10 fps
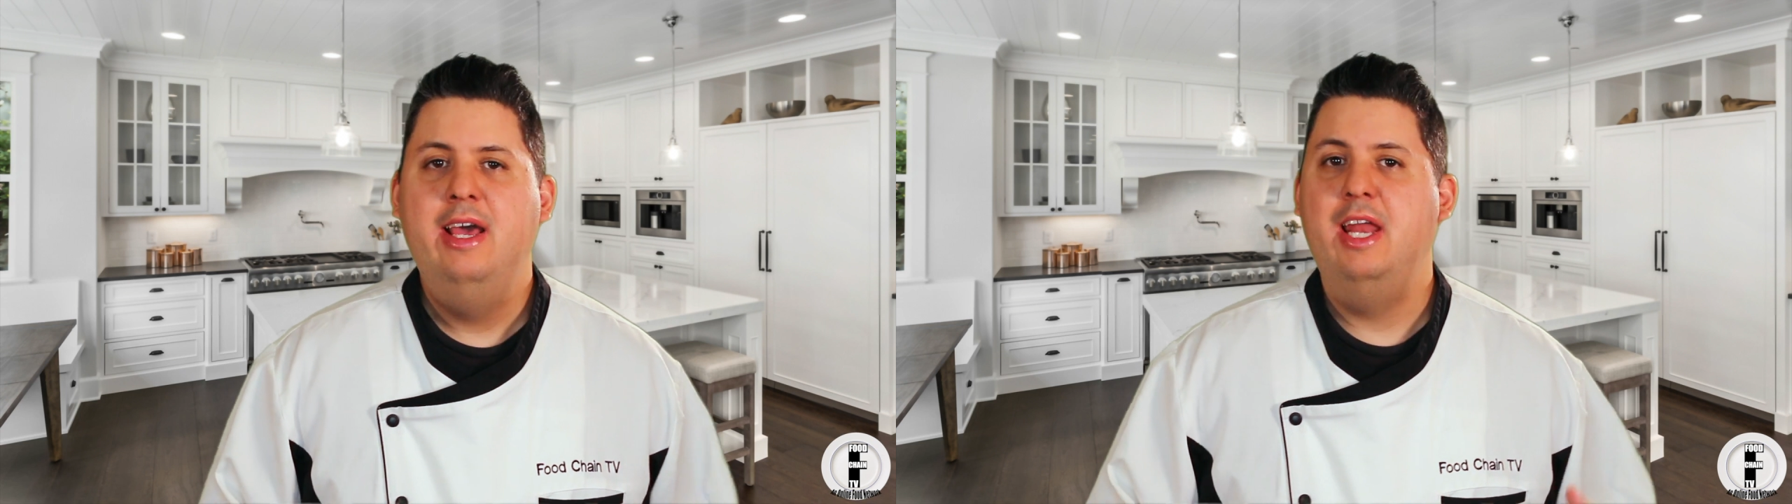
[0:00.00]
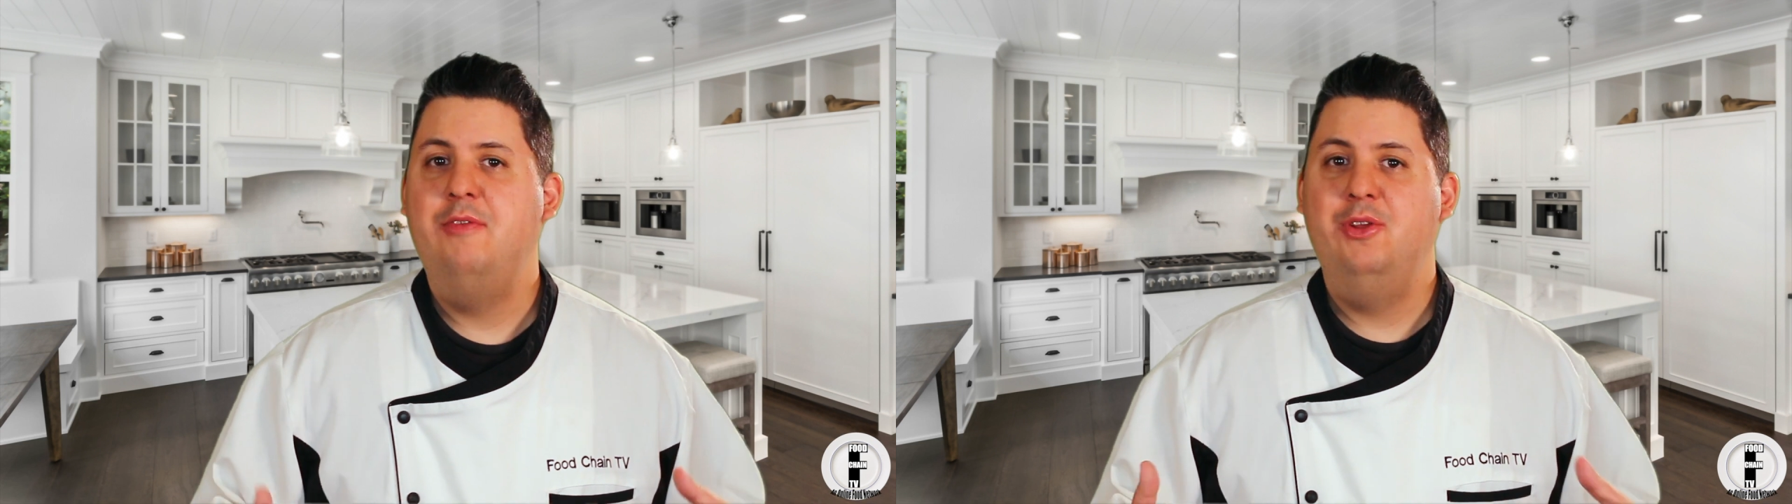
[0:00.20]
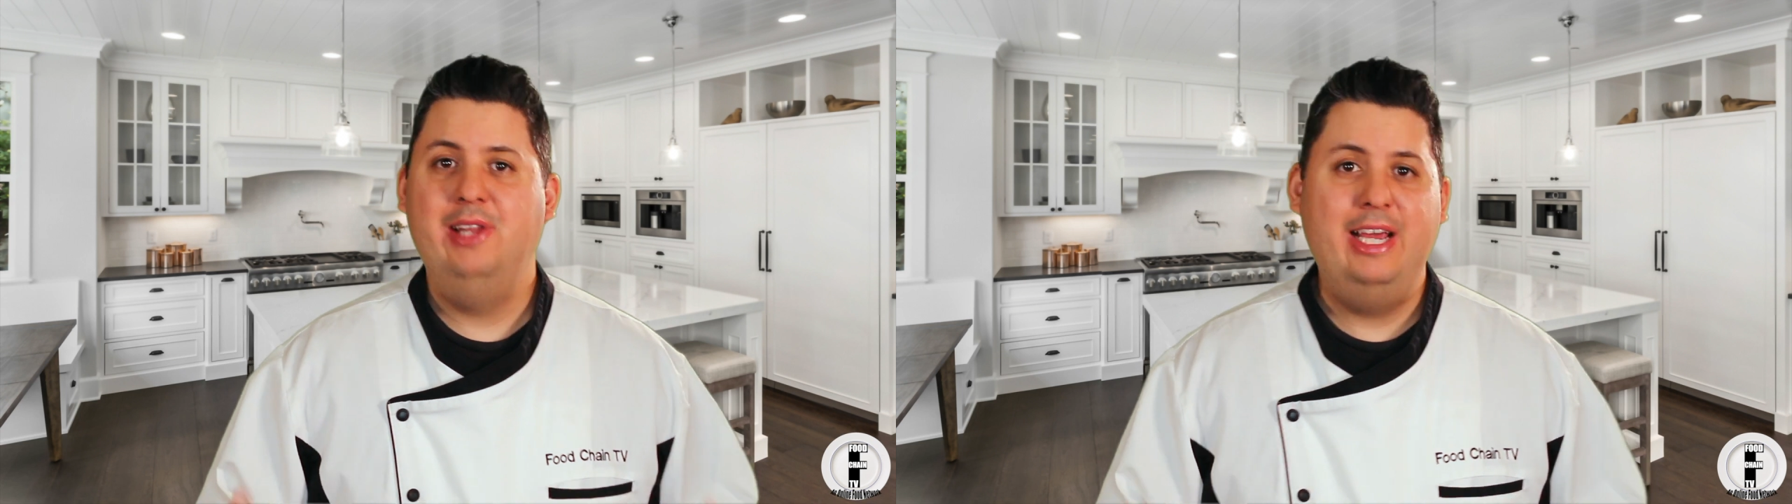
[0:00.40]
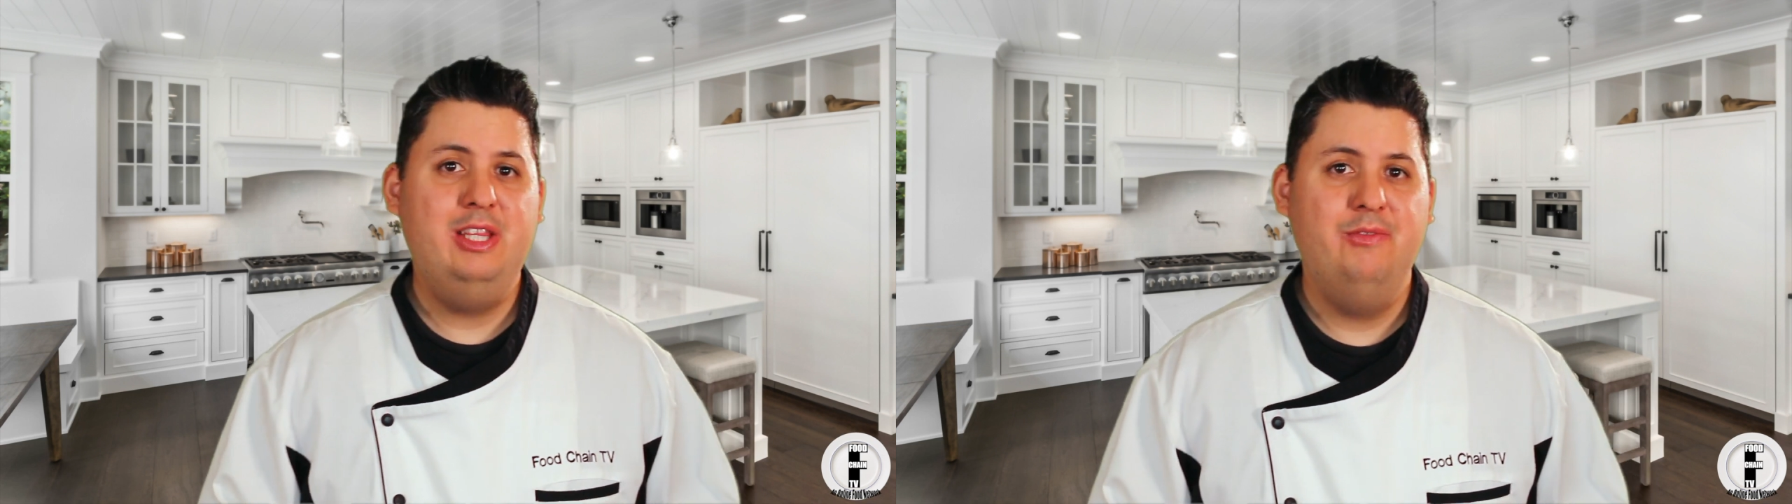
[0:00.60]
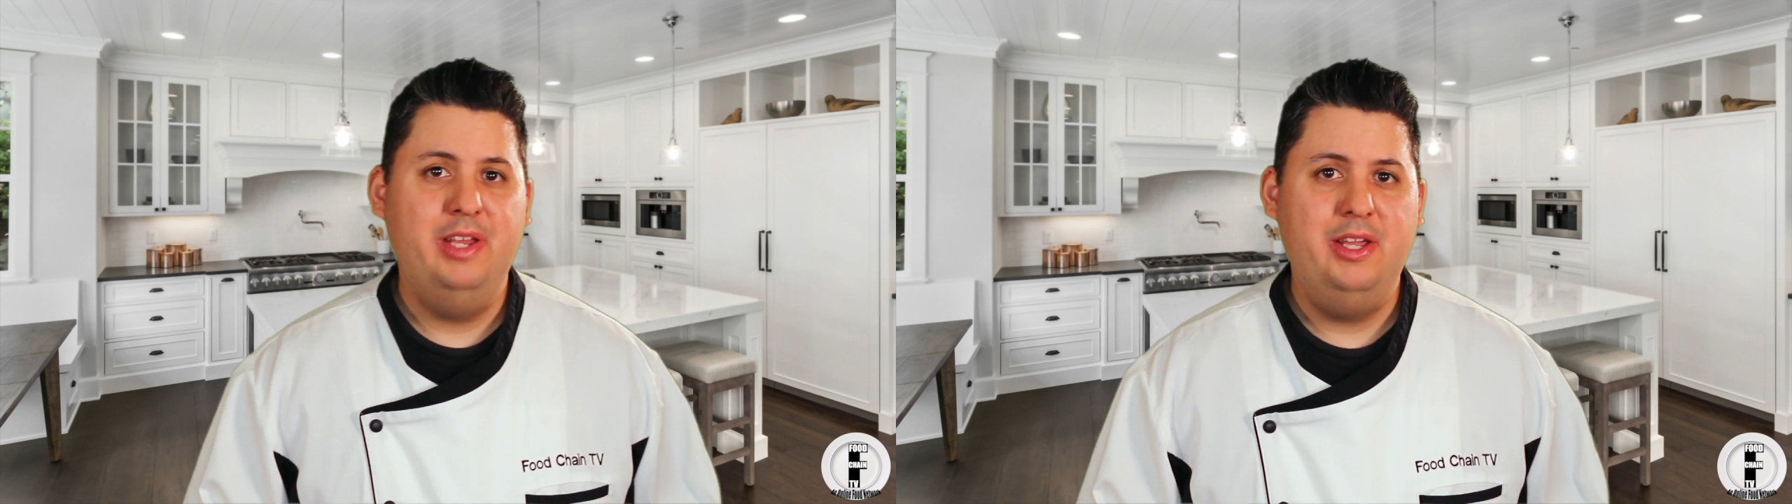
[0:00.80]
And if you like
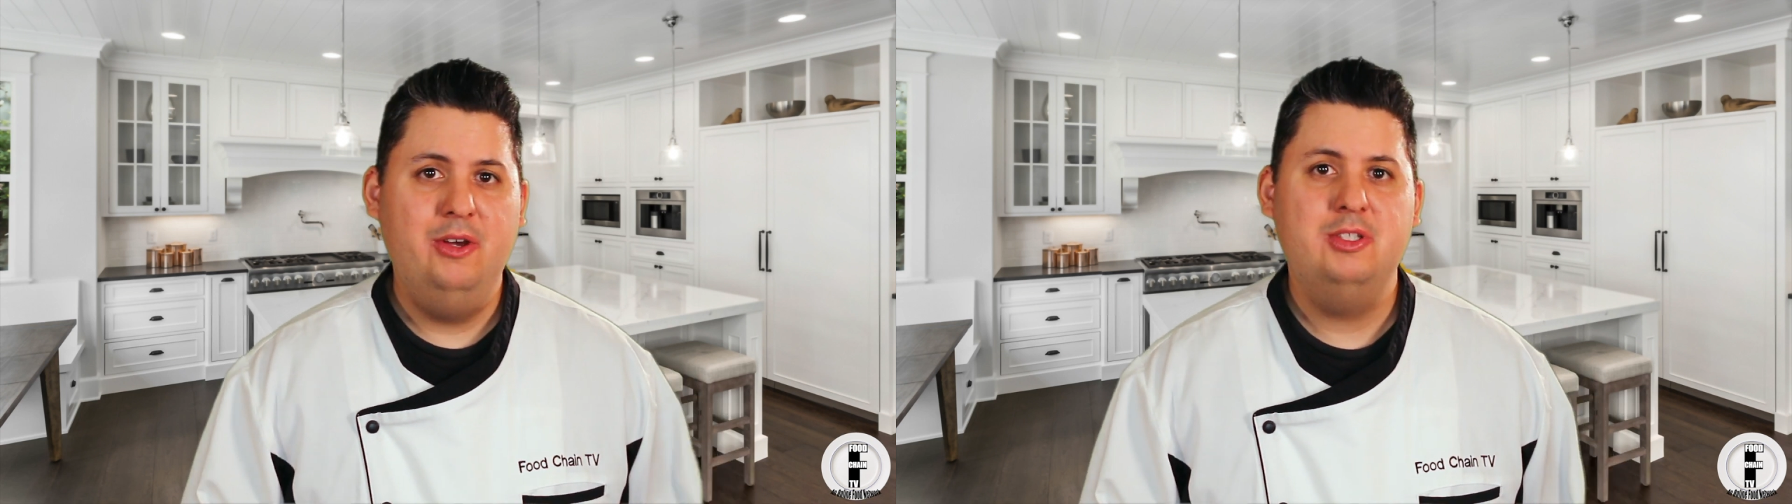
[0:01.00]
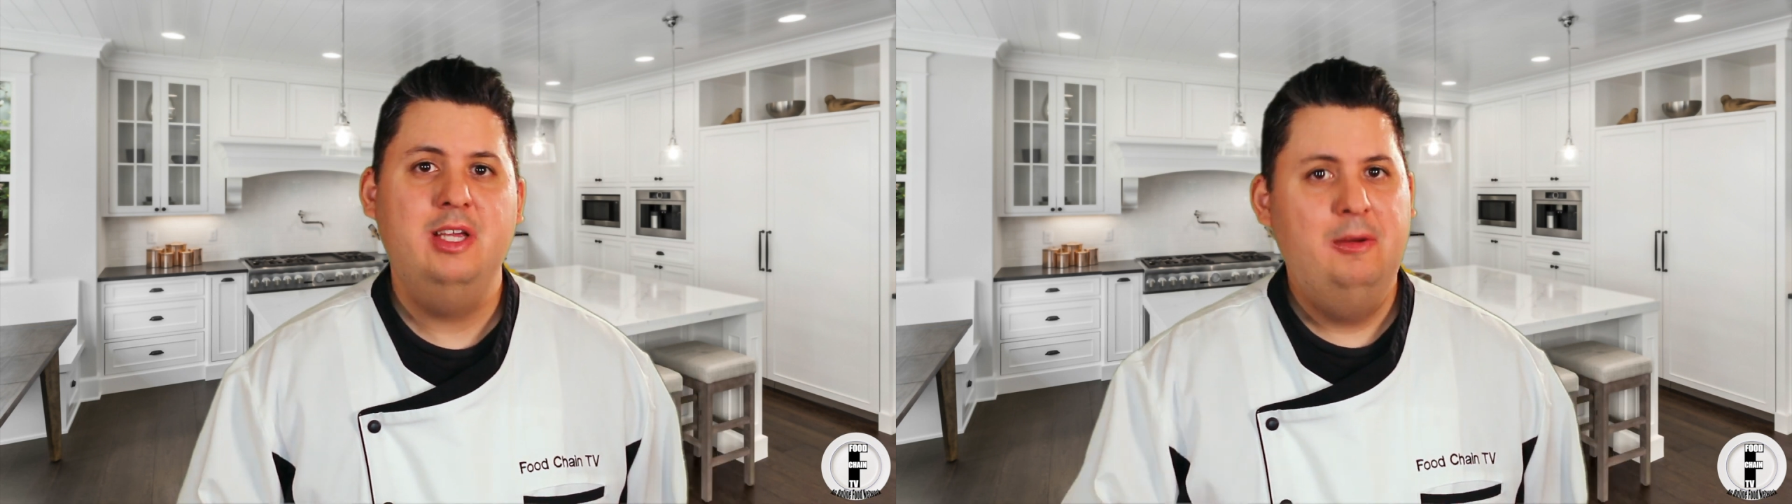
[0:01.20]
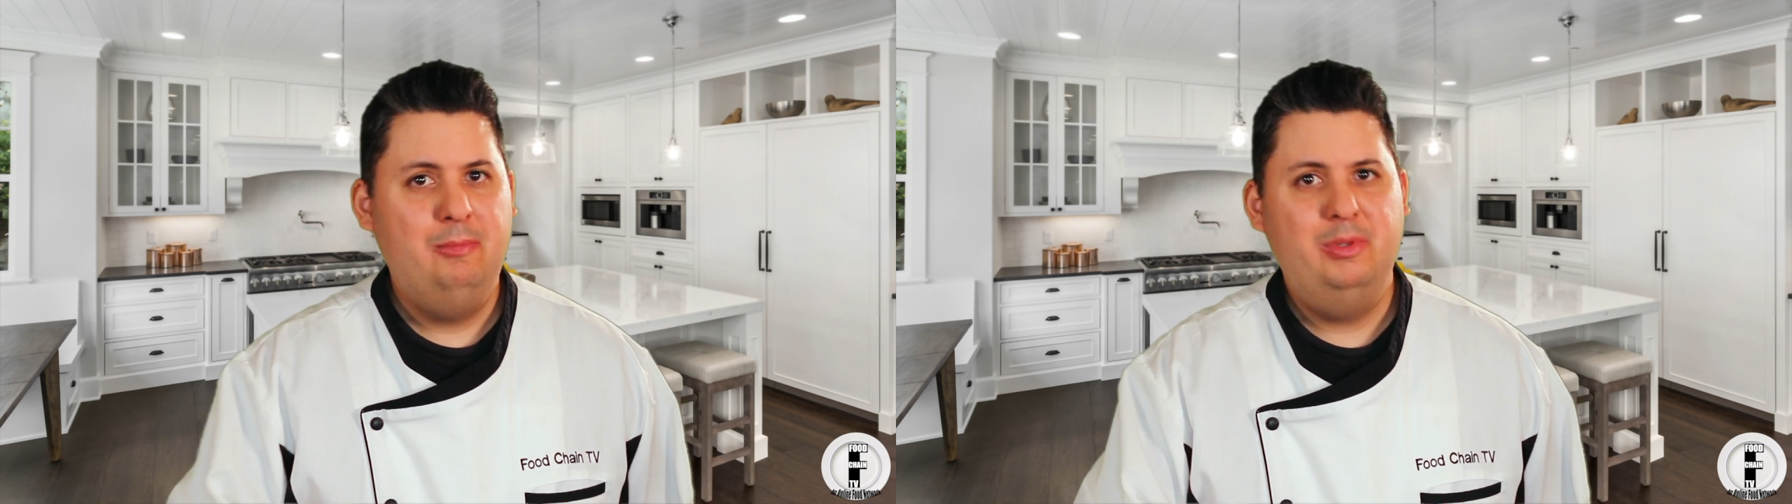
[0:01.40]
the videos,